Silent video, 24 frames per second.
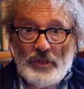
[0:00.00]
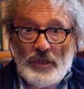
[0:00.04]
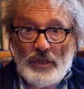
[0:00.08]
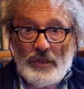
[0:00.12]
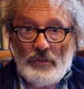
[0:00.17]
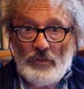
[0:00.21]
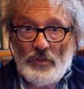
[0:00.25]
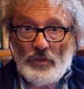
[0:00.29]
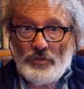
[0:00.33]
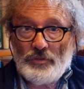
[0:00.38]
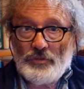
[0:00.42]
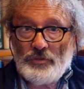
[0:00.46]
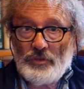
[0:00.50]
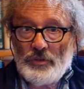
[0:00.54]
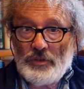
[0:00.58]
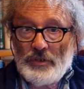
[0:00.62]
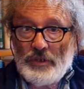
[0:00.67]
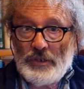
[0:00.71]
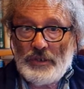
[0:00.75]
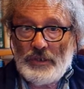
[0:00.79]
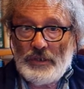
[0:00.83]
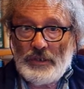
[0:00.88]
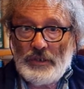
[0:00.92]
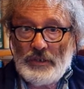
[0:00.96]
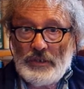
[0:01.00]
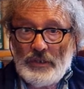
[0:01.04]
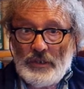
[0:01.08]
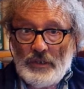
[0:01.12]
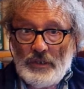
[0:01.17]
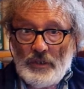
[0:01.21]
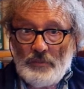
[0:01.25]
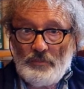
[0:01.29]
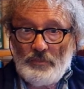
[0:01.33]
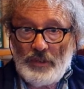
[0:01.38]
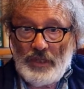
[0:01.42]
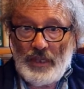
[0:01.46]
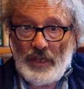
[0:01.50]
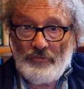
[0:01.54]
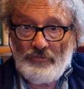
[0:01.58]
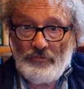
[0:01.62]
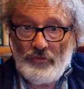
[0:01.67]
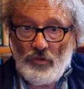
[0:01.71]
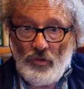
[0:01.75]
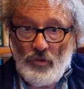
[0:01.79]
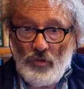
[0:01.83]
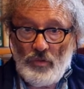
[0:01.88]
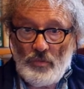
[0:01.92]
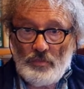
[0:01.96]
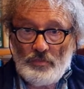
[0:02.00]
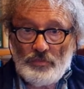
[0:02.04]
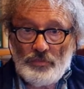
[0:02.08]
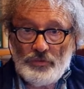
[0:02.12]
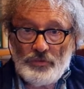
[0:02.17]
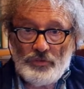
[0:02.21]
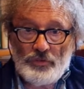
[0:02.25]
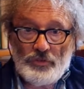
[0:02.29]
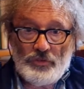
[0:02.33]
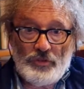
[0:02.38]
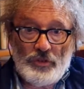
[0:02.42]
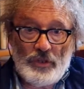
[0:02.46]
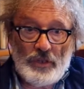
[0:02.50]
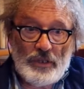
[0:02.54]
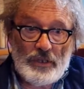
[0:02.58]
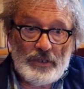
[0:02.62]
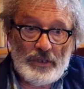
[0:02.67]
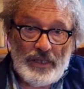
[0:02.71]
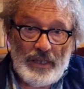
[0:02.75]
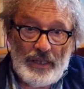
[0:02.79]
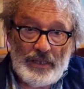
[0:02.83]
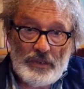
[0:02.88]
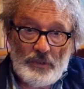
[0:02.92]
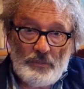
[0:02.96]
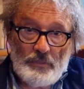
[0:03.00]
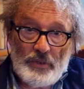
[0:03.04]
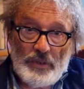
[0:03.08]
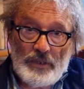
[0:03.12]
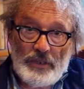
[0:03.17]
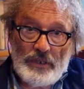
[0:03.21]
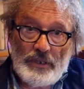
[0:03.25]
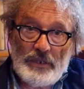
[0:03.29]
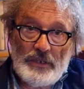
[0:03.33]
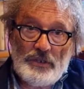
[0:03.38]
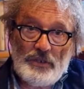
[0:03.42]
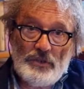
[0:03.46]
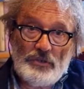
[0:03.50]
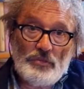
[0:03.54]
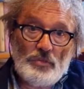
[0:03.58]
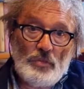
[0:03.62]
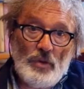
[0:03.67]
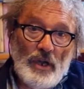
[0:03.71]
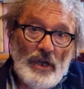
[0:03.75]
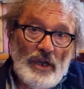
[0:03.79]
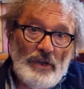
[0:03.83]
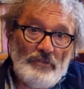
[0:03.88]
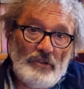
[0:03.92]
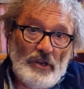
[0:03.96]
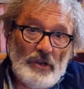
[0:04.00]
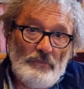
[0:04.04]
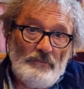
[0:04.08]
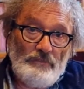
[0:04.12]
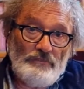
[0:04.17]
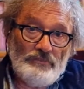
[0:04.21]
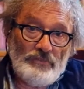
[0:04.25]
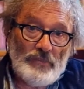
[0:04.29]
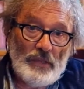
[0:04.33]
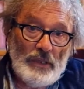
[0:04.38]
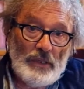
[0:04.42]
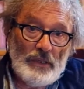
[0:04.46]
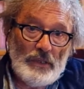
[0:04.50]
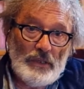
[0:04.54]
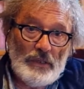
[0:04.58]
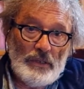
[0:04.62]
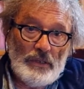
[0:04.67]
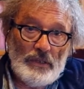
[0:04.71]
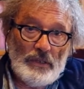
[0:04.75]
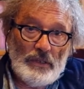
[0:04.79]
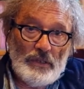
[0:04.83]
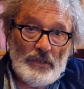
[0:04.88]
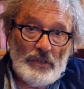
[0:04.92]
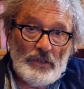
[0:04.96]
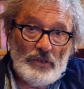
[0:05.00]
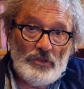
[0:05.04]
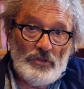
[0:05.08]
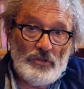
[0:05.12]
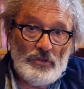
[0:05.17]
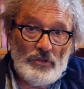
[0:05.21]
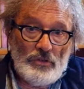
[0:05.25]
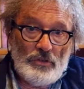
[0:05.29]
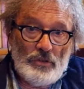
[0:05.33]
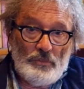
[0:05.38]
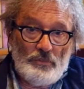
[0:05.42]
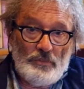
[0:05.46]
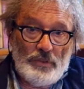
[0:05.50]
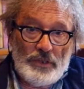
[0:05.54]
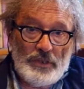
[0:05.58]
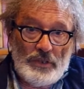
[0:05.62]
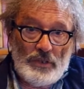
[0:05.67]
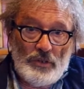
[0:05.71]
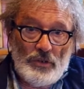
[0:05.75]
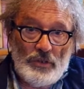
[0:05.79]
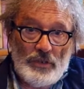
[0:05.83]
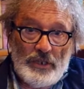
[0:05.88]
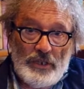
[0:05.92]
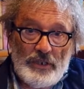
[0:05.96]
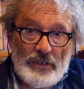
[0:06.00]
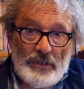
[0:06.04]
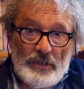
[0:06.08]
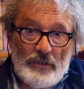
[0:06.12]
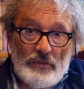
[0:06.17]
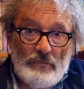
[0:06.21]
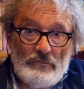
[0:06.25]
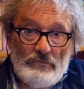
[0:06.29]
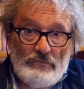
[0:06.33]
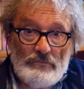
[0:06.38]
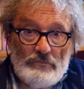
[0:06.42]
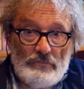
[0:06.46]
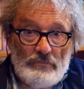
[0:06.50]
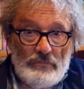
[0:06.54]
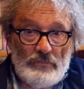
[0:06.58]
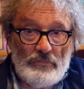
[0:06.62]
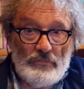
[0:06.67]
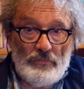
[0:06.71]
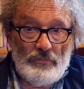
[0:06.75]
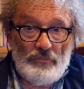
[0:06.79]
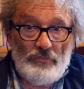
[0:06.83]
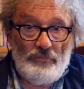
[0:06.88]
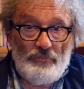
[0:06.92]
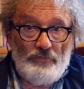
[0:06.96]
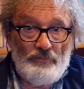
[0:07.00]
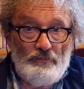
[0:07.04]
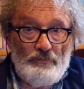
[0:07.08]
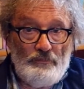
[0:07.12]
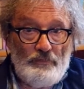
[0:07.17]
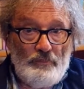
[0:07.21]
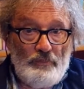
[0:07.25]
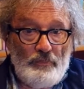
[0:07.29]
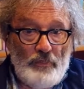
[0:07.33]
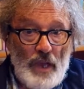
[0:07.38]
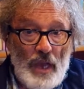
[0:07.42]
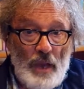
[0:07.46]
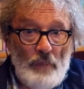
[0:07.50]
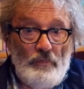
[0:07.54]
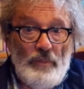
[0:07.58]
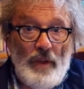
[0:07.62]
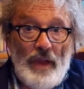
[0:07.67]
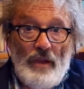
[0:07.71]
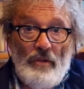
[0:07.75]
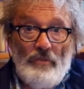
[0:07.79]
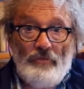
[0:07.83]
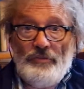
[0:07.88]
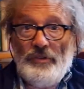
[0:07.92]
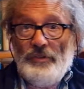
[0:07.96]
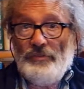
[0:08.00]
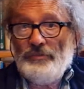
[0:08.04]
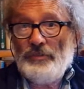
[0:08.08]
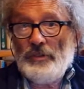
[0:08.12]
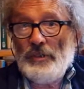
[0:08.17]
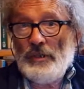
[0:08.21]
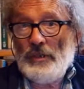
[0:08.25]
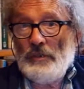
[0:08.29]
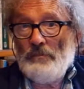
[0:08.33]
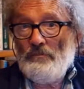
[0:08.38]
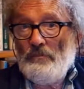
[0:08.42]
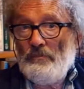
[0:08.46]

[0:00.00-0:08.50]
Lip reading: go onto the platforms, canopies, whatever, you could be looking at about £50,